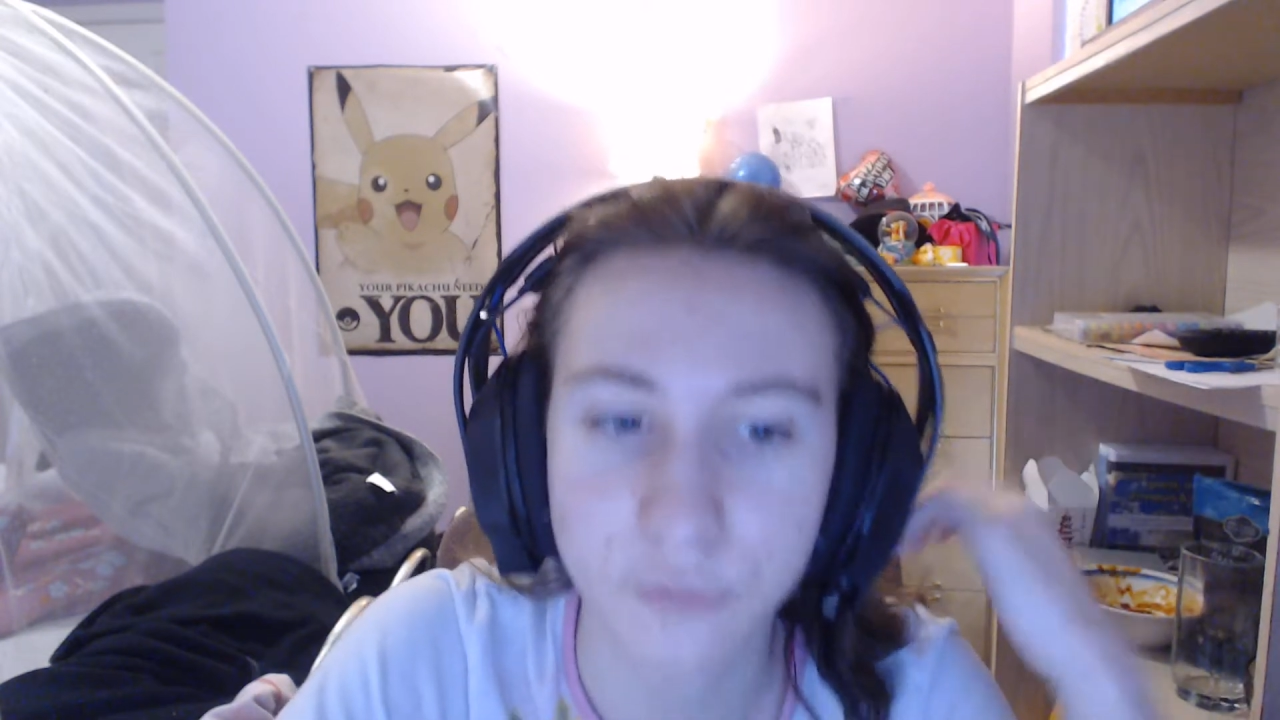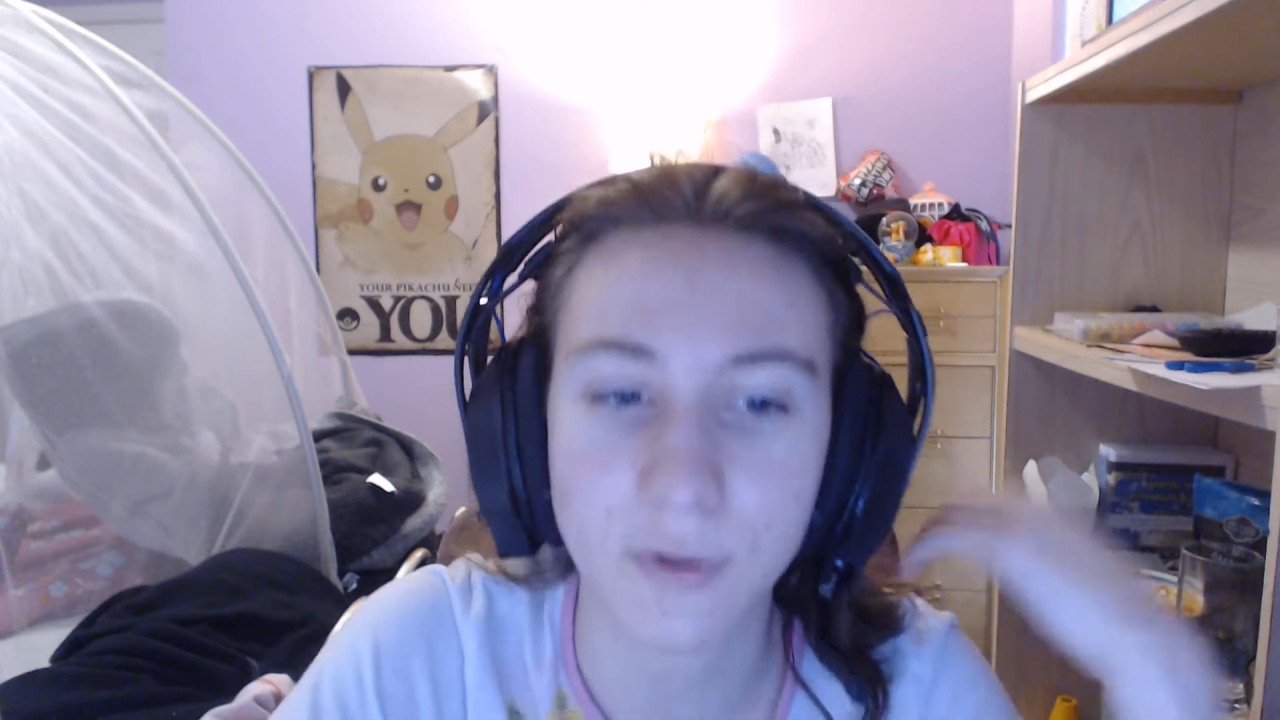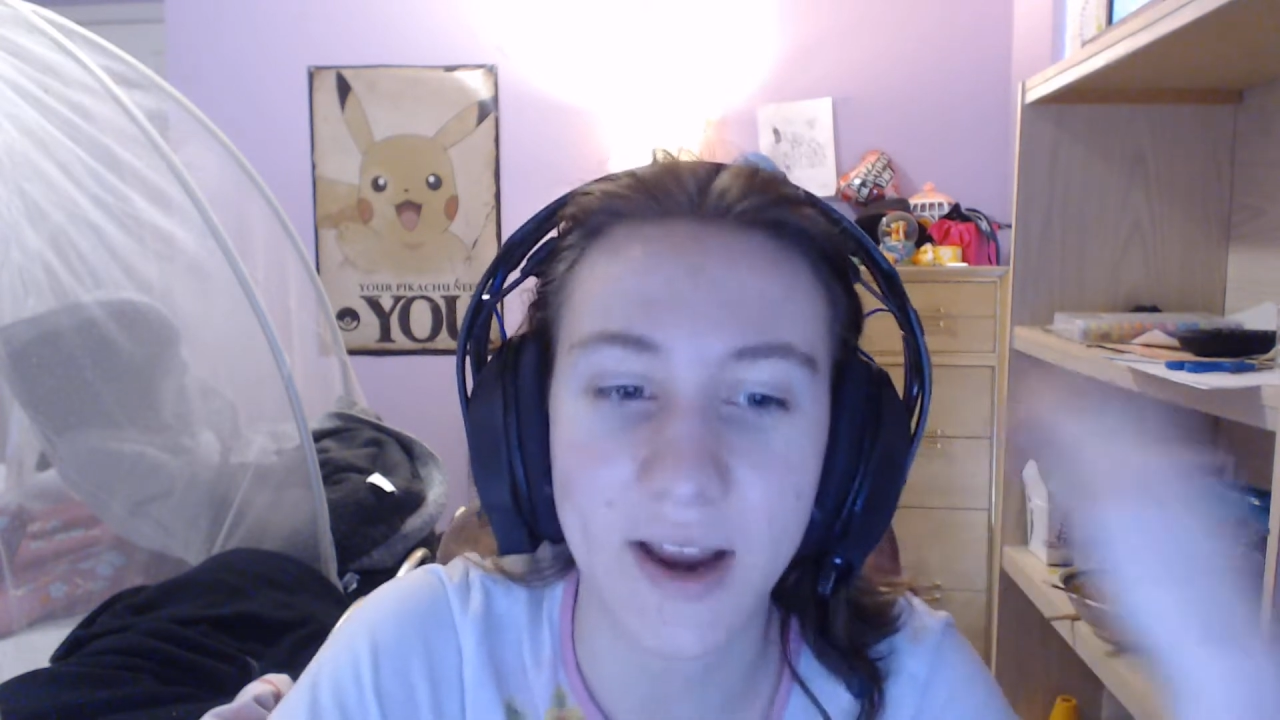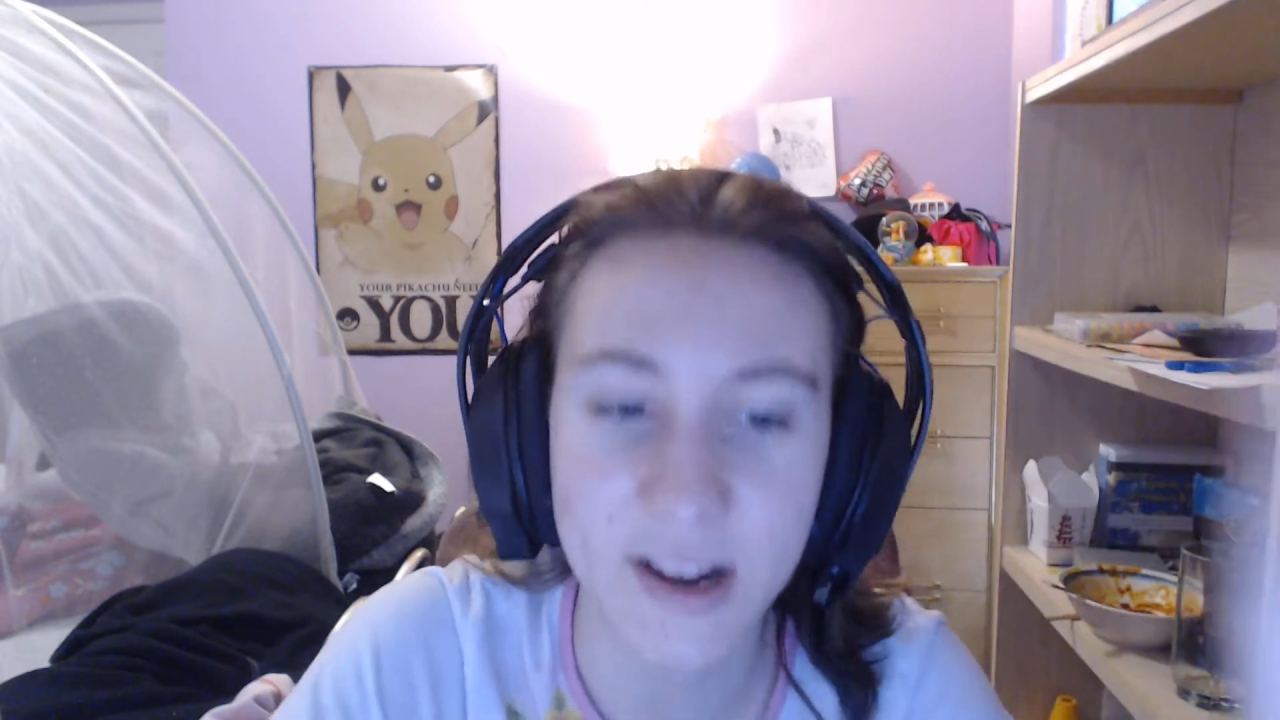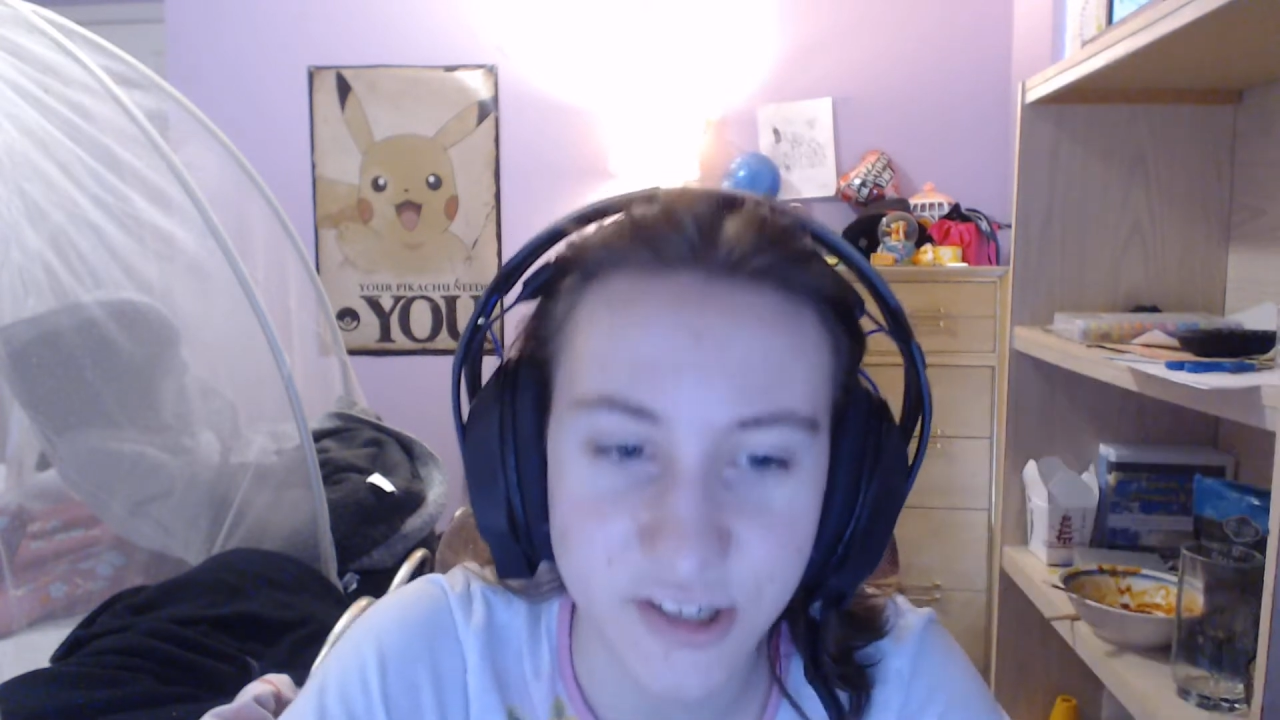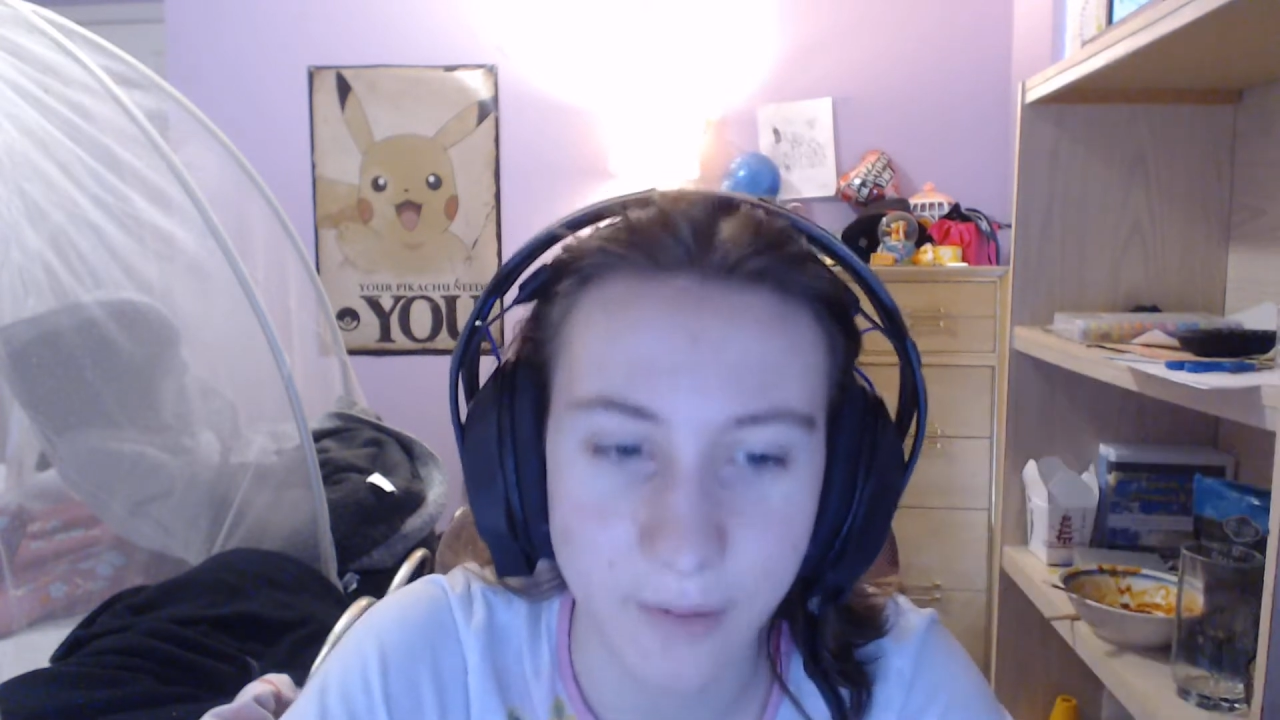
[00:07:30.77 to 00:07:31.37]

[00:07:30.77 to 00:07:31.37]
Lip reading: rant